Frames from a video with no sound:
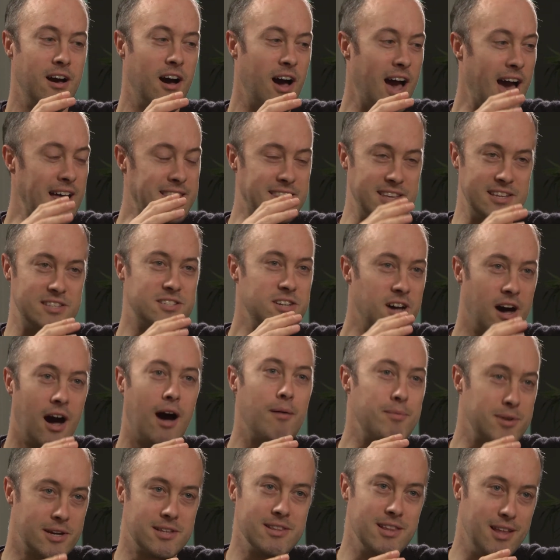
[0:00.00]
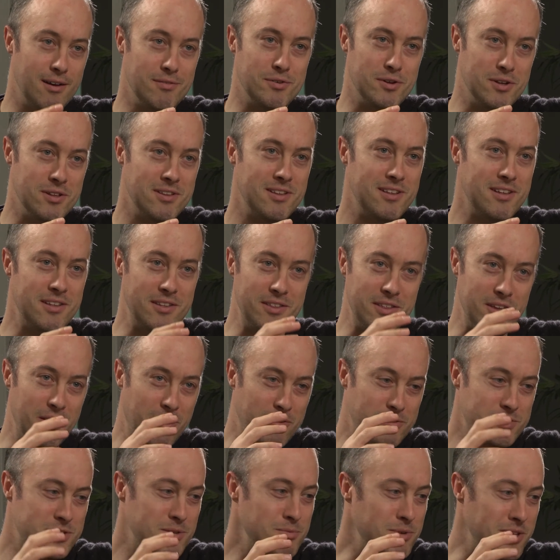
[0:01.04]
at the atomic level, uh, you know,
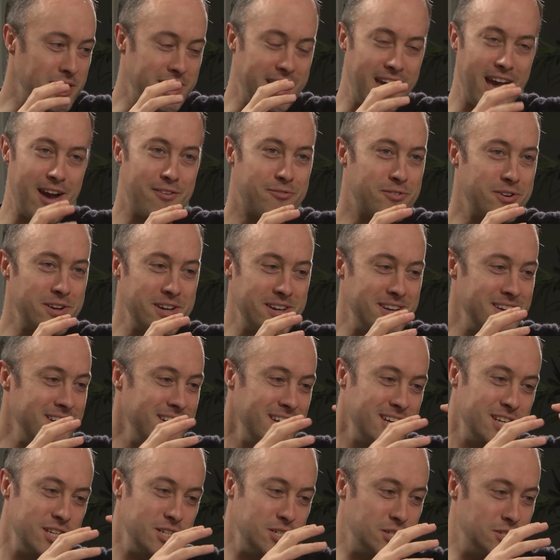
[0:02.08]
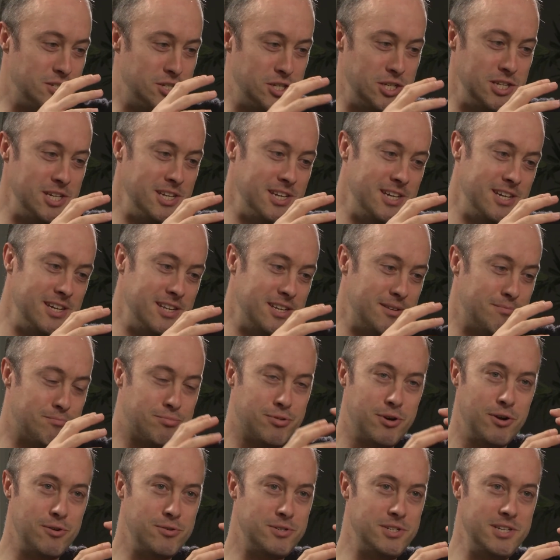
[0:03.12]
simulating every gene and
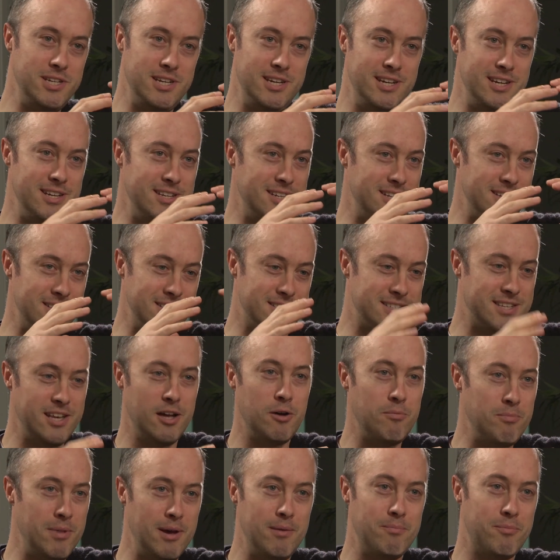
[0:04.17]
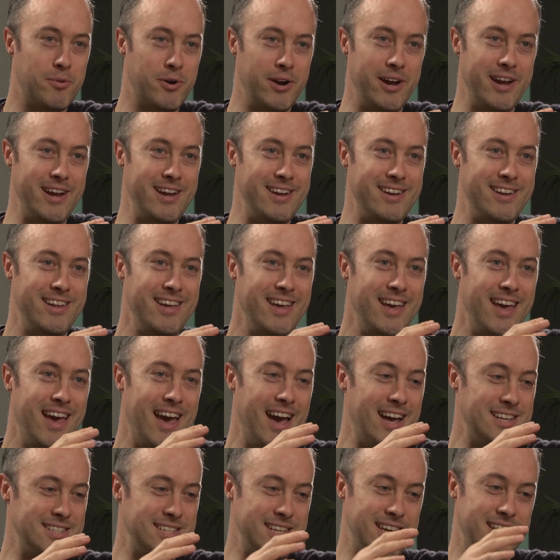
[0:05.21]
protein and cell membrane
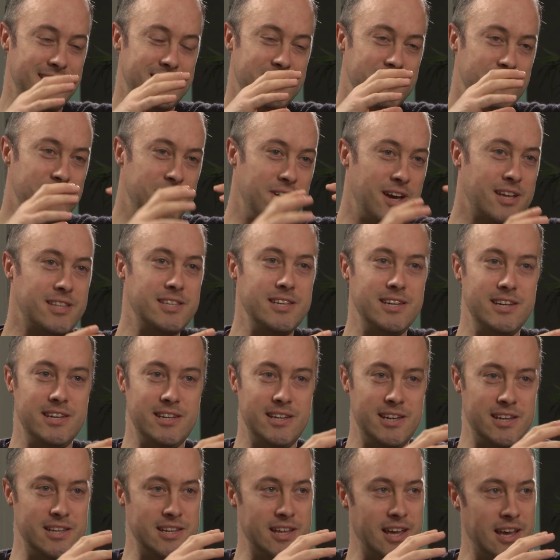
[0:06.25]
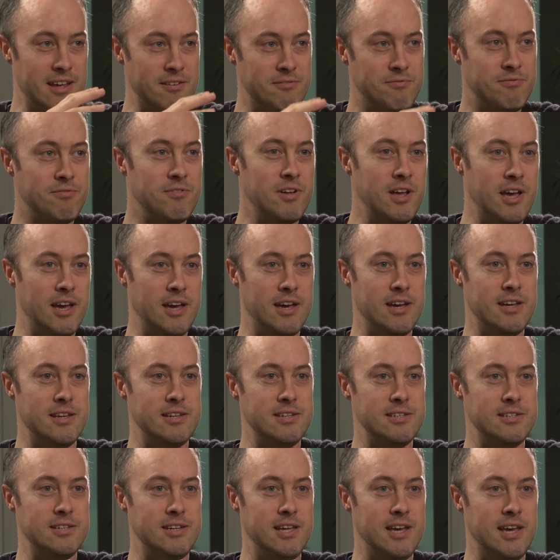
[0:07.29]
as it gets infected and, and,
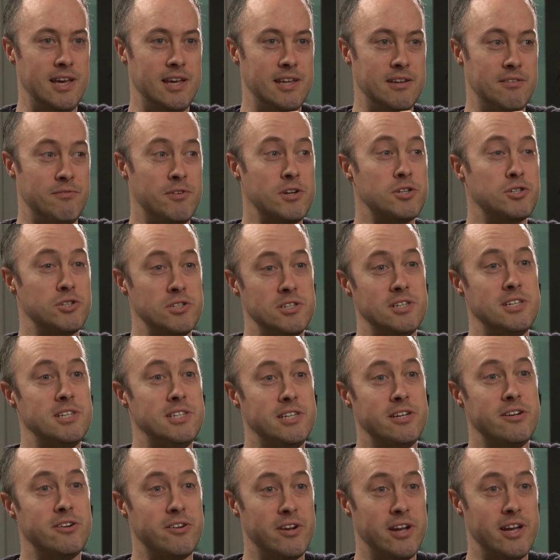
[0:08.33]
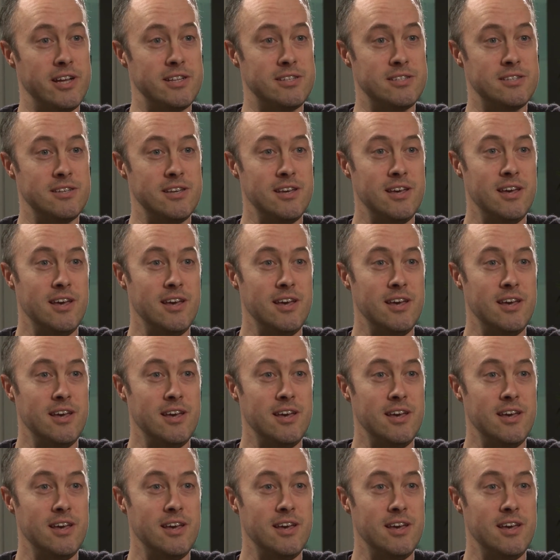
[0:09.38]
and, and eventually deteriorates.